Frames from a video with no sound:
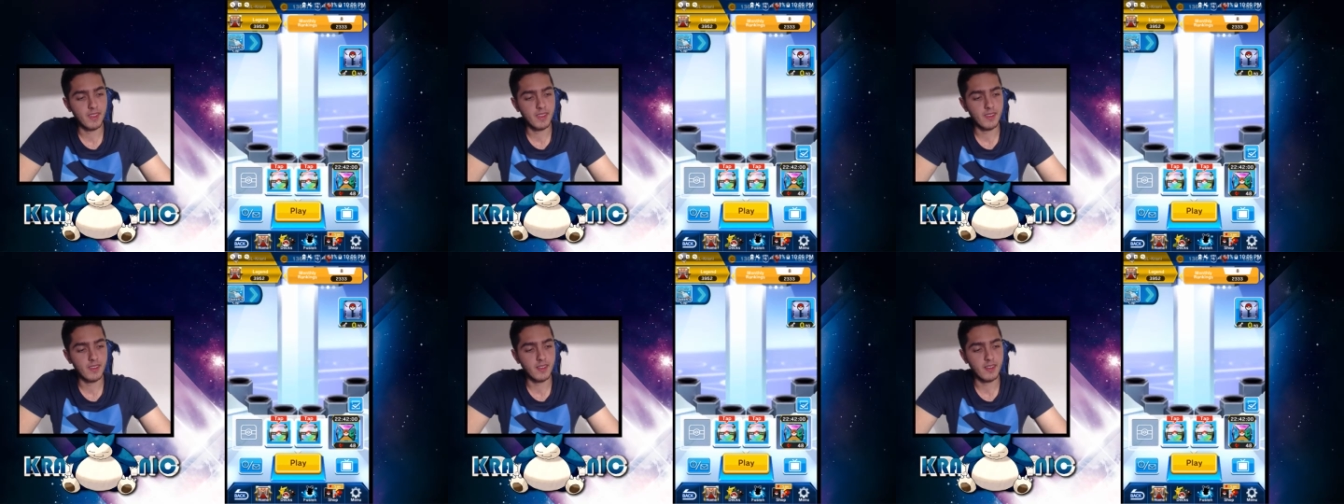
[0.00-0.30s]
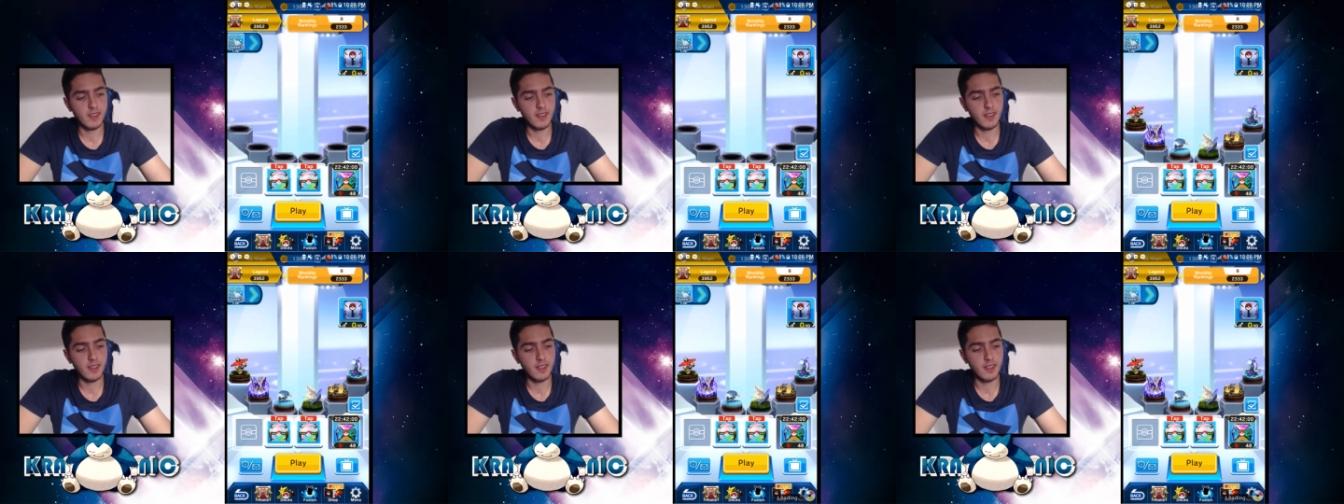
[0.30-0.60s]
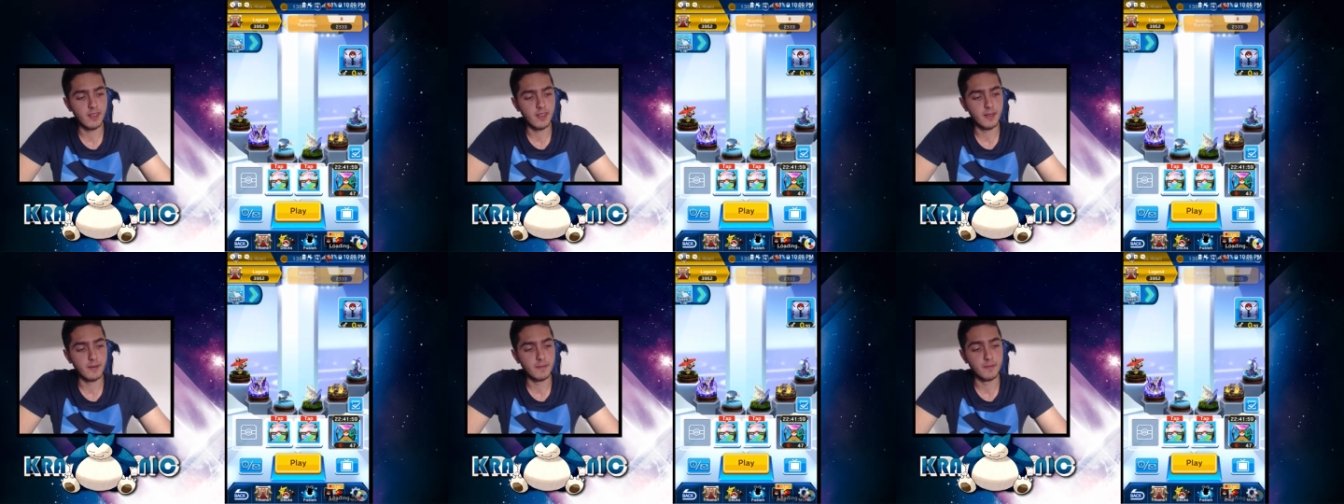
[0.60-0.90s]

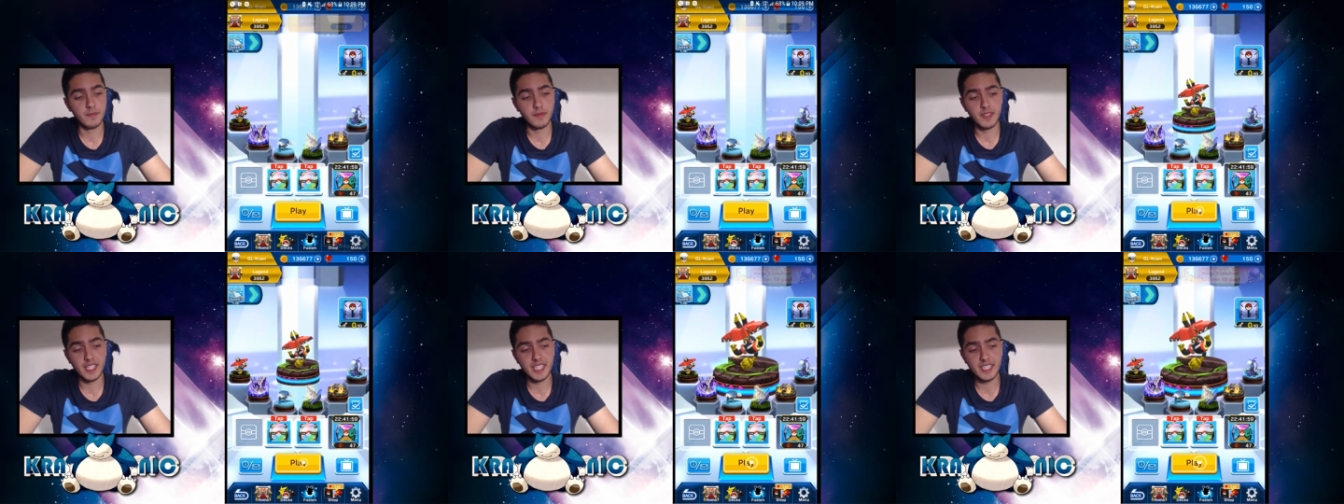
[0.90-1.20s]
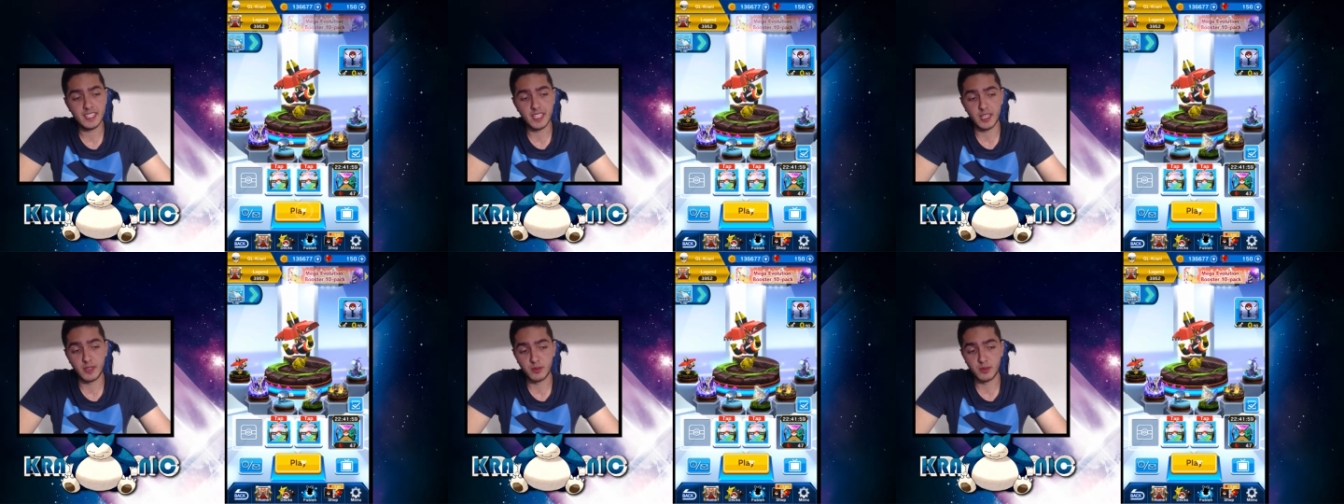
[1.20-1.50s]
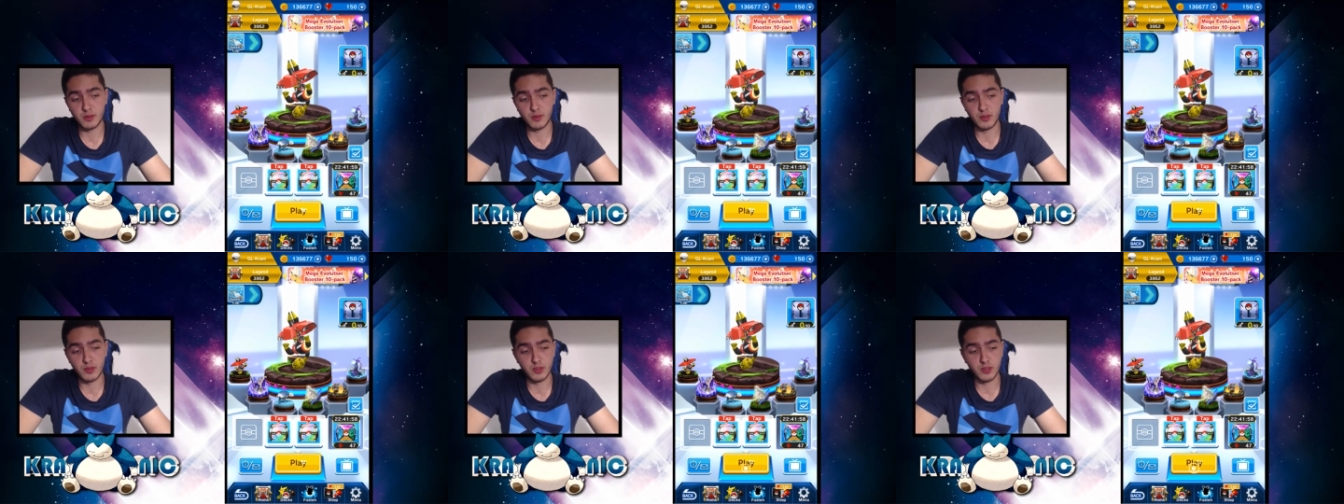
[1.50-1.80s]
Um, it
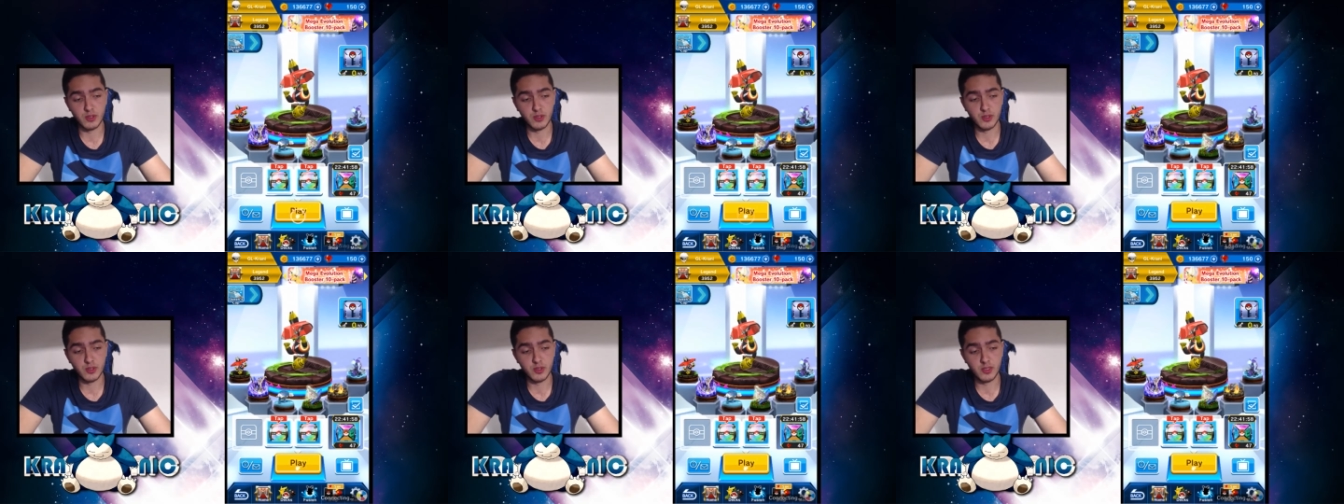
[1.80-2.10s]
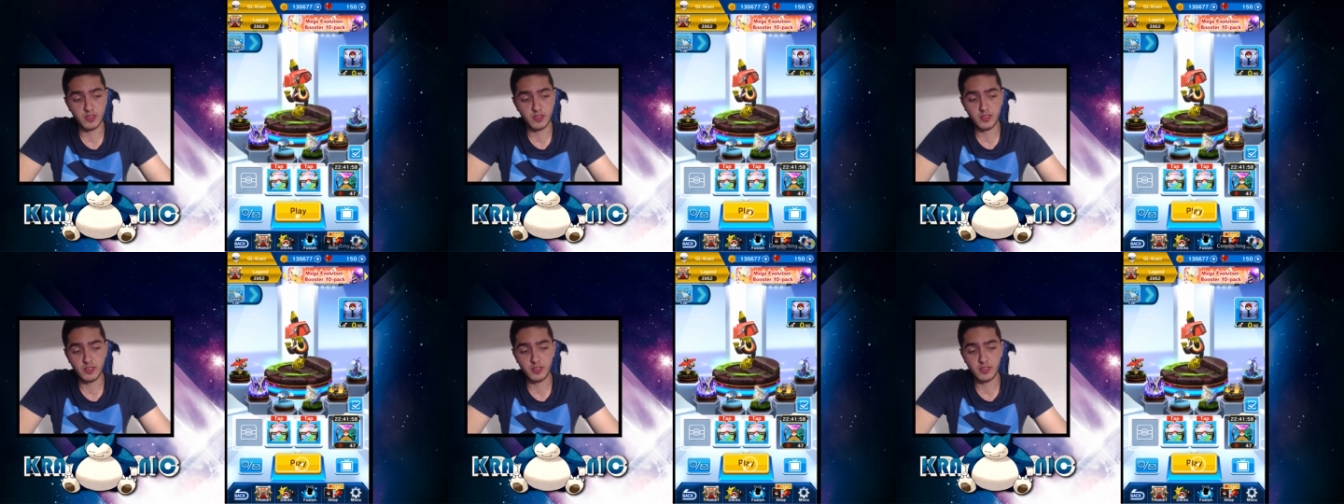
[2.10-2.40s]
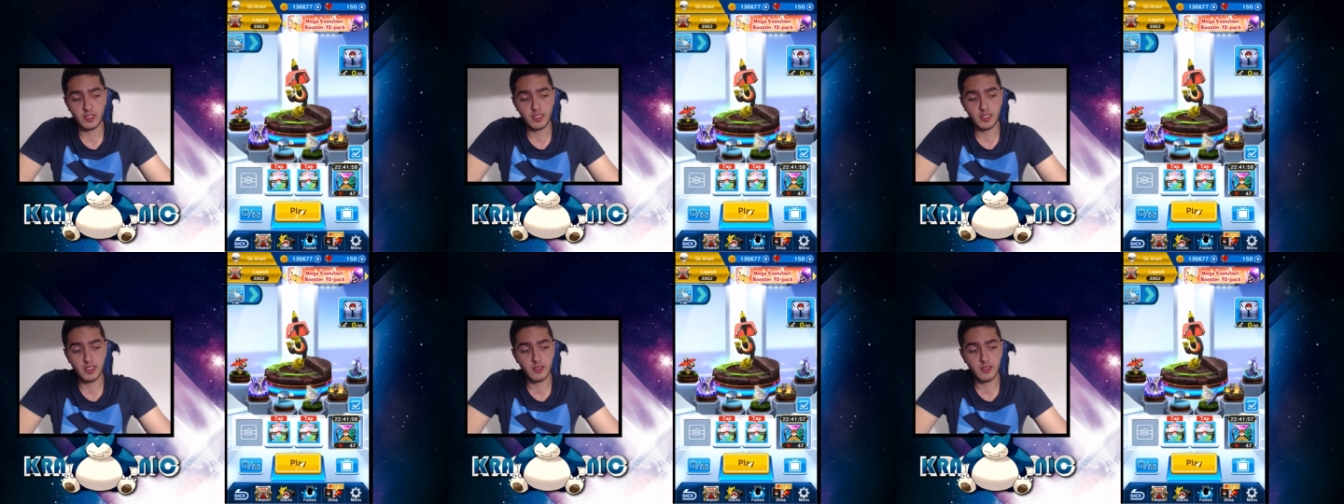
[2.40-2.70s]
counters
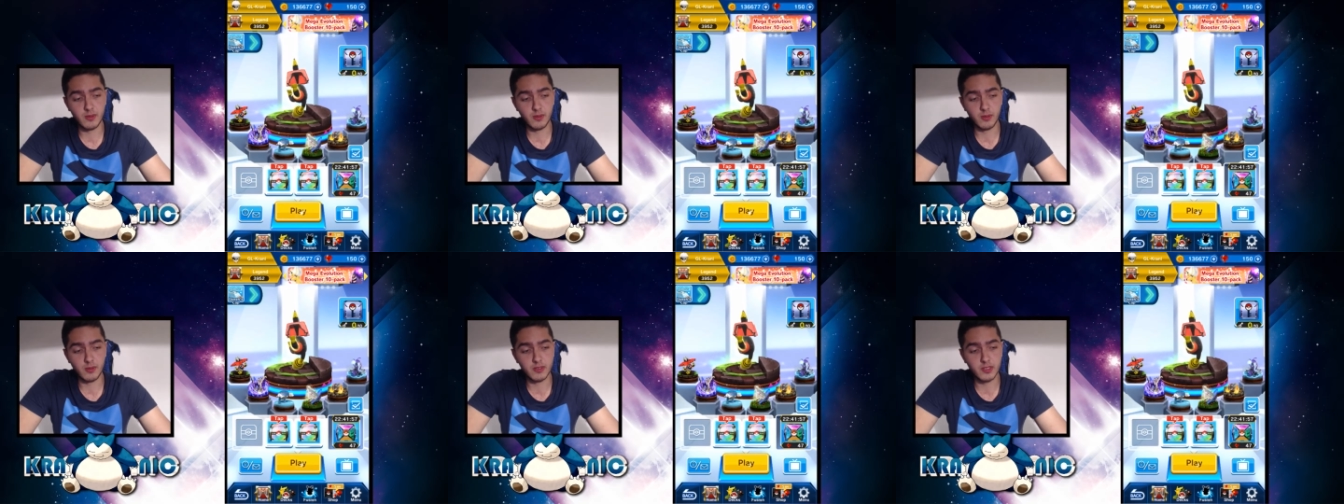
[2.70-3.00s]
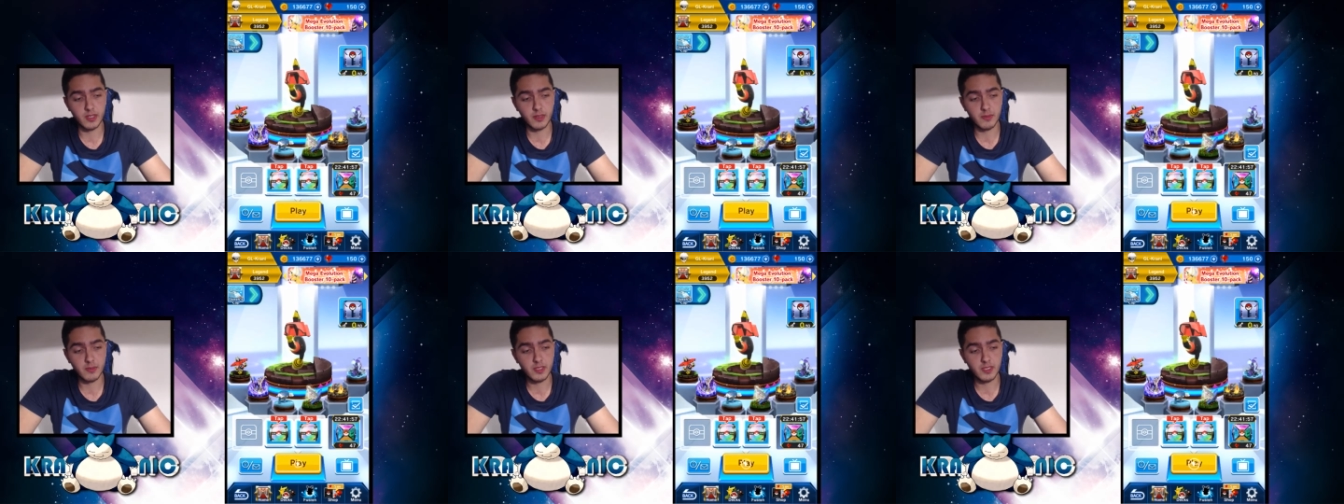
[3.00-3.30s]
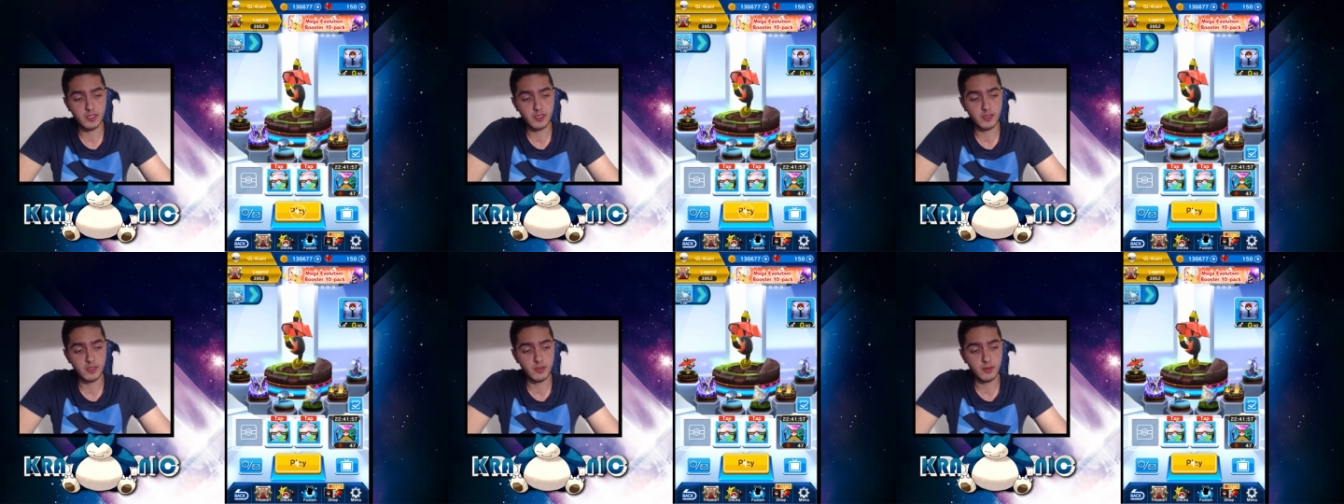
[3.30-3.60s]
the Ultra
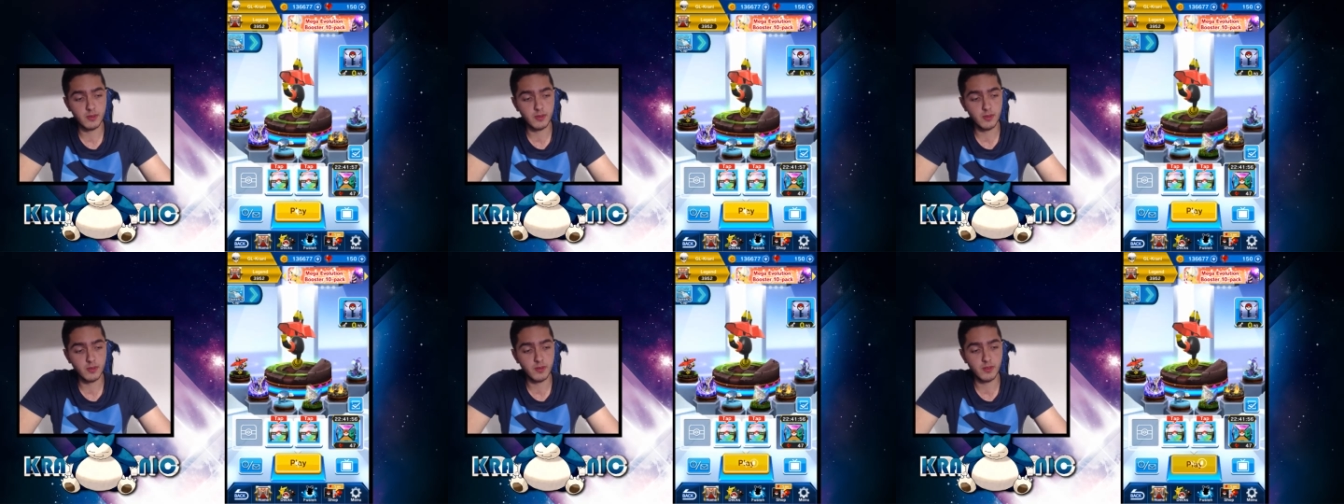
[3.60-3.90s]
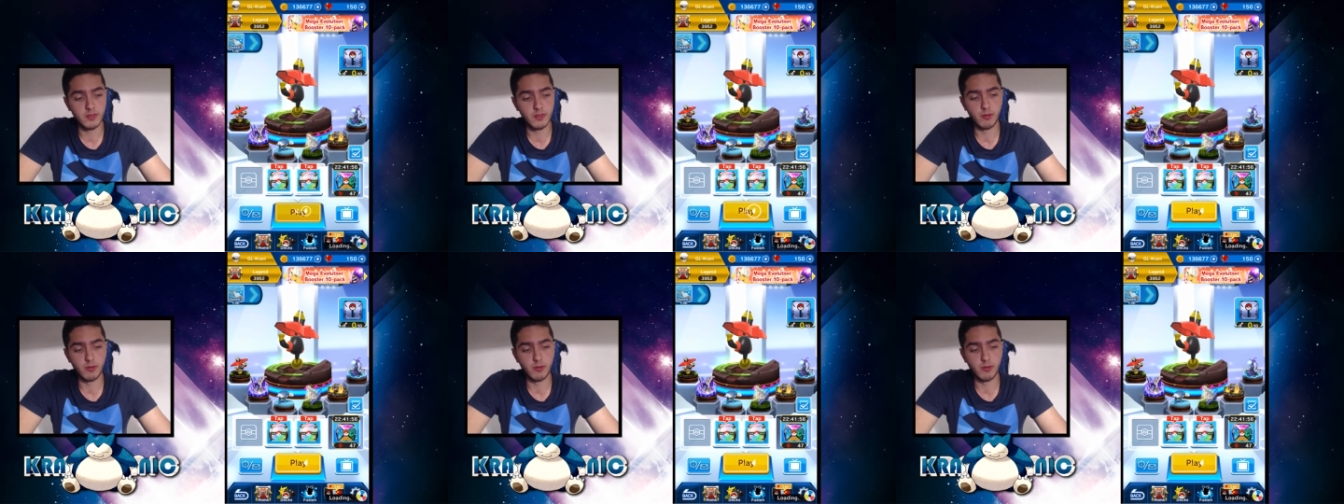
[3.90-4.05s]
Beast too.